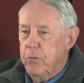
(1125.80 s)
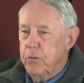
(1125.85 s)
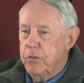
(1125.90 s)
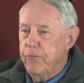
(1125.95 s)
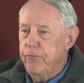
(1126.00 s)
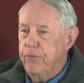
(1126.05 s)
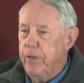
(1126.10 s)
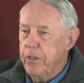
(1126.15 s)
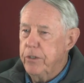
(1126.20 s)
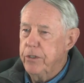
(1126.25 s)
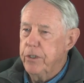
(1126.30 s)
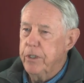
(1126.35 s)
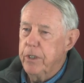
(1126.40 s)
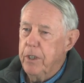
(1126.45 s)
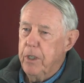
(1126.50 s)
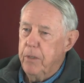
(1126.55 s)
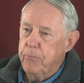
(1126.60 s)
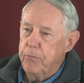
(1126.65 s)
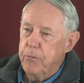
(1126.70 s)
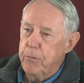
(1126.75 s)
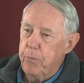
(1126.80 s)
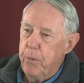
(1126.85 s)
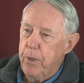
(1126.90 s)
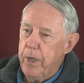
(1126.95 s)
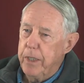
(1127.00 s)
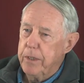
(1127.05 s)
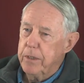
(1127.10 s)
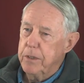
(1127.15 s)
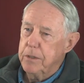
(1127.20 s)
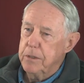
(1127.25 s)
was finishing up the
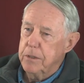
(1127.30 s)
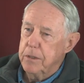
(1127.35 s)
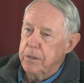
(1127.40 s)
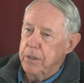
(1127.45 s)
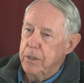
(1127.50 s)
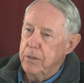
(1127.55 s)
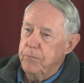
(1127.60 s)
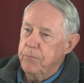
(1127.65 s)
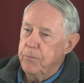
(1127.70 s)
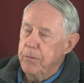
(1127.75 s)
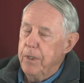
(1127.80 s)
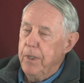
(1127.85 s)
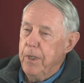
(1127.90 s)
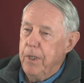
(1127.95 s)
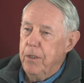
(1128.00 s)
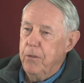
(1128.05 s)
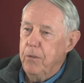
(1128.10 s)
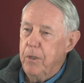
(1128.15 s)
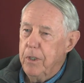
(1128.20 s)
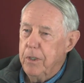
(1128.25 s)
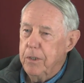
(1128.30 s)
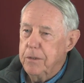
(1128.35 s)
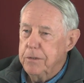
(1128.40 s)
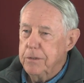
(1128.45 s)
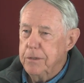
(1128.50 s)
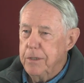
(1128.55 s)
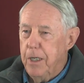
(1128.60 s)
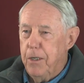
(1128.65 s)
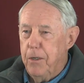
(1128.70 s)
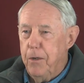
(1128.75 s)
practice, and then
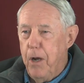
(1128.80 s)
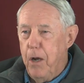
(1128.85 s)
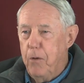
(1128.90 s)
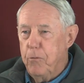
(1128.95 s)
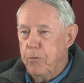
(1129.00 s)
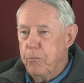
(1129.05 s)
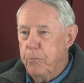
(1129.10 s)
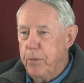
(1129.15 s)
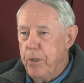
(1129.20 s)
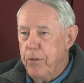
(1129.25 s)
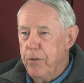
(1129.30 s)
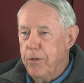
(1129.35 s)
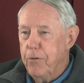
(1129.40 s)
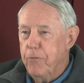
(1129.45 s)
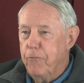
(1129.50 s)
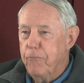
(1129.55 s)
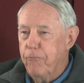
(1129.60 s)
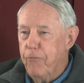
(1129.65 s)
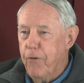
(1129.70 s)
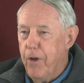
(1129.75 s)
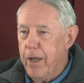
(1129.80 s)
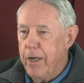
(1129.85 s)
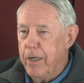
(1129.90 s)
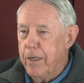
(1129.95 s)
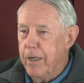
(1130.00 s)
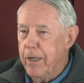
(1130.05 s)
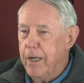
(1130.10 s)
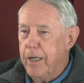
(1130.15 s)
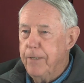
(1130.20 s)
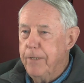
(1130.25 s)
I would be there on Friday
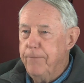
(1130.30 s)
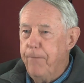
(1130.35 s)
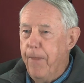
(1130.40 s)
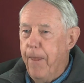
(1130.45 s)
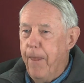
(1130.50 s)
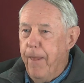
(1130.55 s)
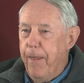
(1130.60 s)
night.